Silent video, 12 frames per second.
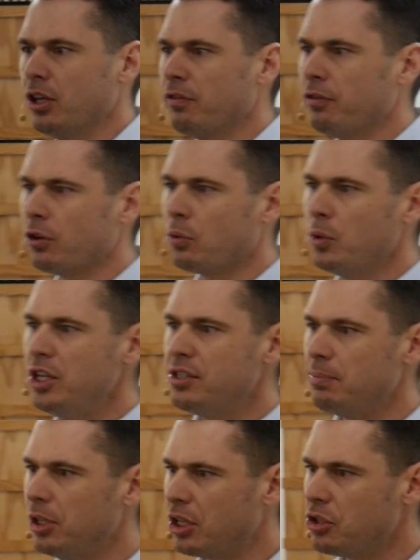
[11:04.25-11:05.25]
here for a
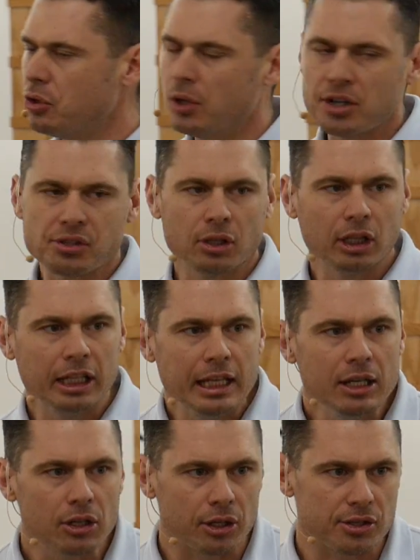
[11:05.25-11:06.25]
reason, because you guys are
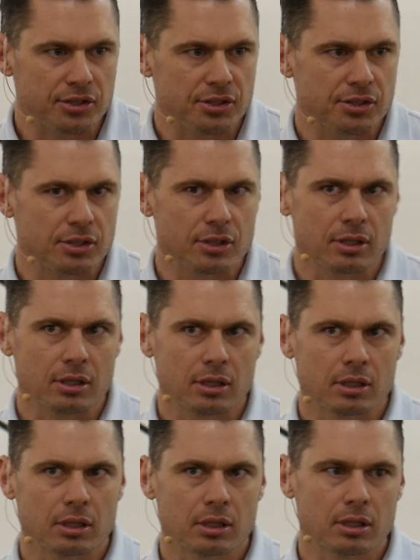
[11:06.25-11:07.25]
leaders.
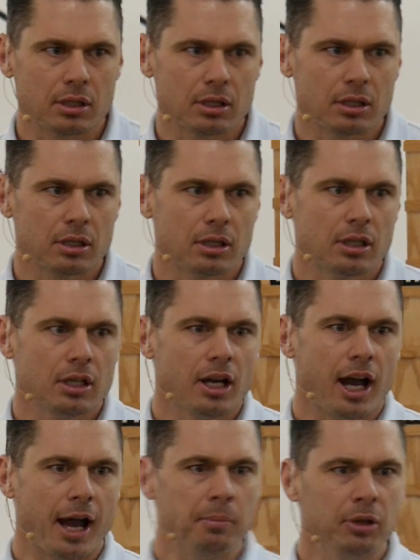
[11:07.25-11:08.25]

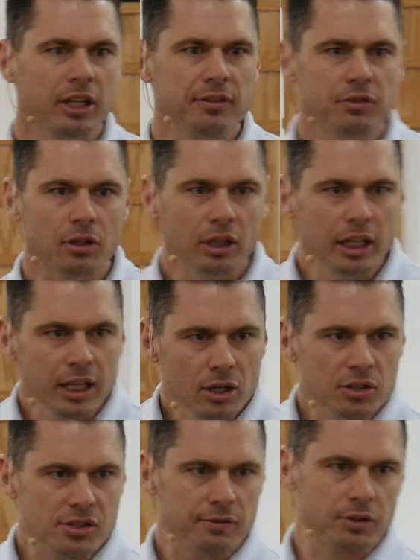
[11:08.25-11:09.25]
I believe you're
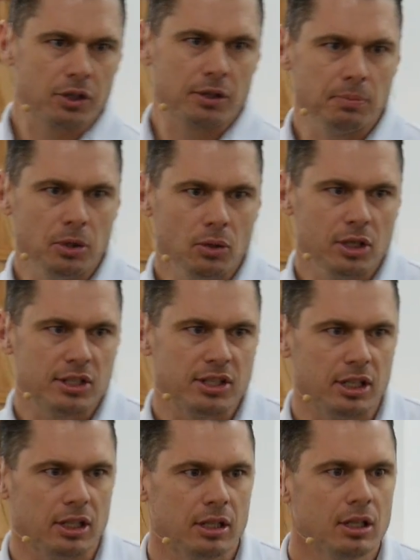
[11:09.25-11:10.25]
leaders of your
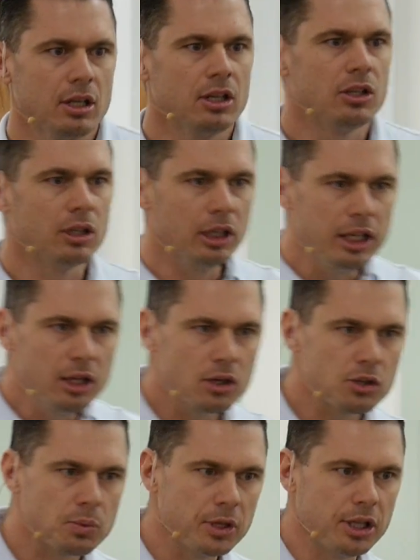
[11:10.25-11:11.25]
community. You're
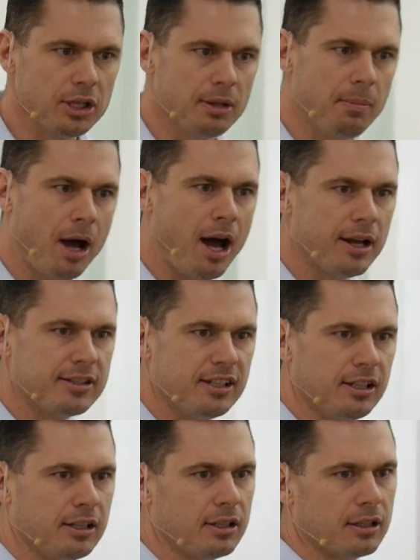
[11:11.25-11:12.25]
leaders within the
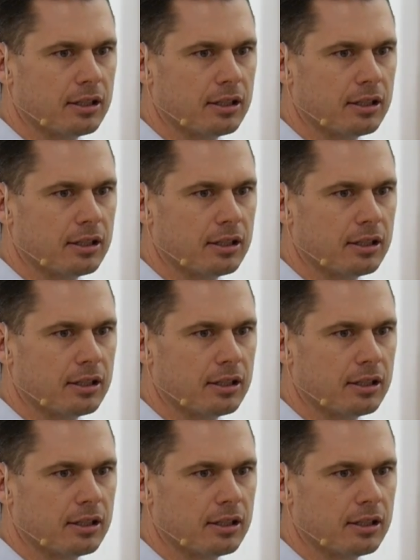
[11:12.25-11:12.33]
body.